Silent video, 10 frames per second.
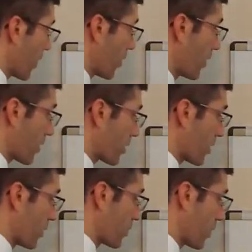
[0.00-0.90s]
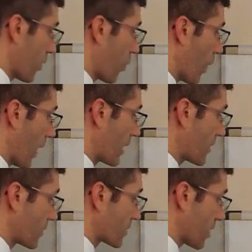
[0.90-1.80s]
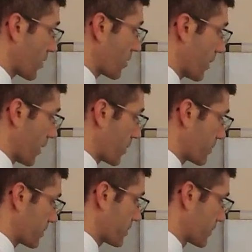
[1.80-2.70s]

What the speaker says: They're gone. Why even talk about them?